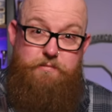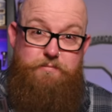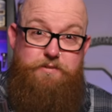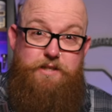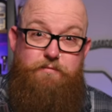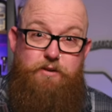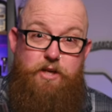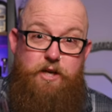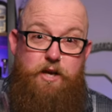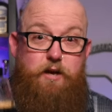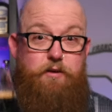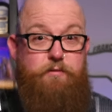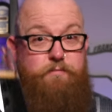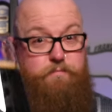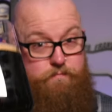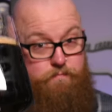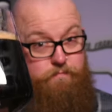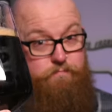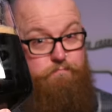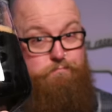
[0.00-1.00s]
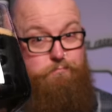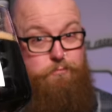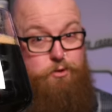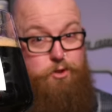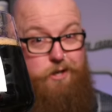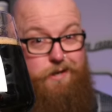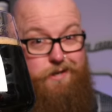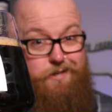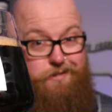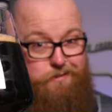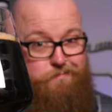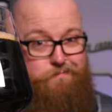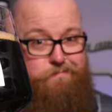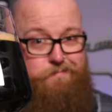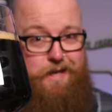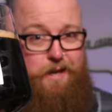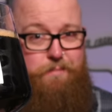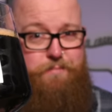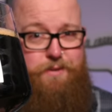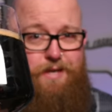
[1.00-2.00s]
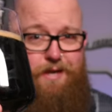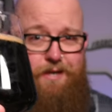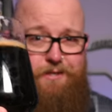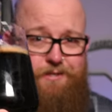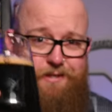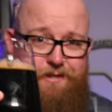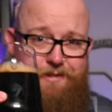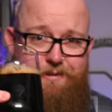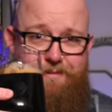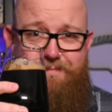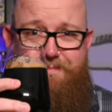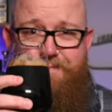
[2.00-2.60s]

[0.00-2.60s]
Let's give it a go. Cheers, happy guessing.